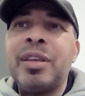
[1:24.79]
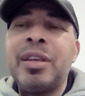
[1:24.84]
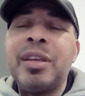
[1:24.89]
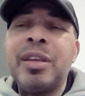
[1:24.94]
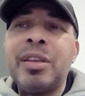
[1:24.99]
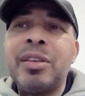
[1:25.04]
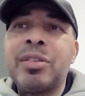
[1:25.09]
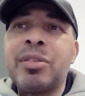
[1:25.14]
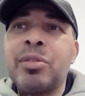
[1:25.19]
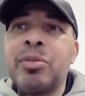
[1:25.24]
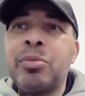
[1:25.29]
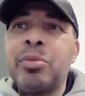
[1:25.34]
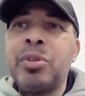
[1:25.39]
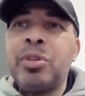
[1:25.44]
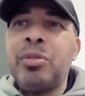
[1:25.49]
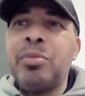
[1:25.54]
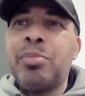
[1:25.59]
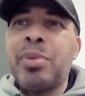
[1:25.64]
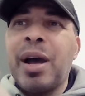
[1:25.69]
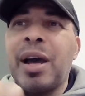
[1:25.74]
So when you
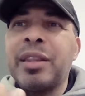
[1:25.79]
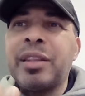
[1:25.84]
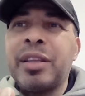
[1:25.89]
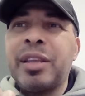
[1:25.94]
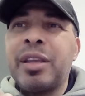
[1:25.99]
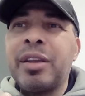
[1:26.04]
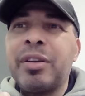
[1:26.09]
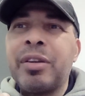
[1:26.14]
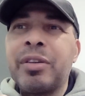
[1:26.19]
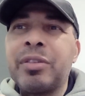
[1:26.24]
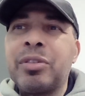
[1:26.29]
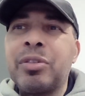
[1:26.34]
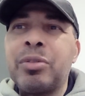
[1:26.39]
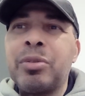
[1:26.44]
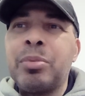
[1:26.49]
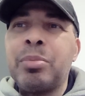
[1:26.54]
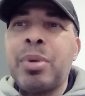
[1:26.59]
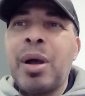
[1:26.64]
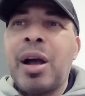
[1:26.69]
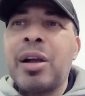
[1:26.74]
buy the character
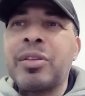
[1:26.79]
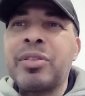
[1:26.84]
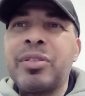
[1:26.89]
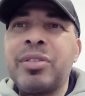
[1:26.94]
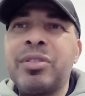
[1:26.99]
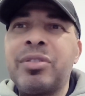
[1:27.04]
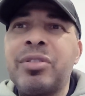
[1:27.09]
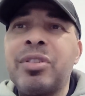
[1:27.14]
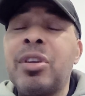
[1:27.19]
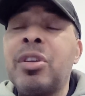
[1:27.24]
boxes,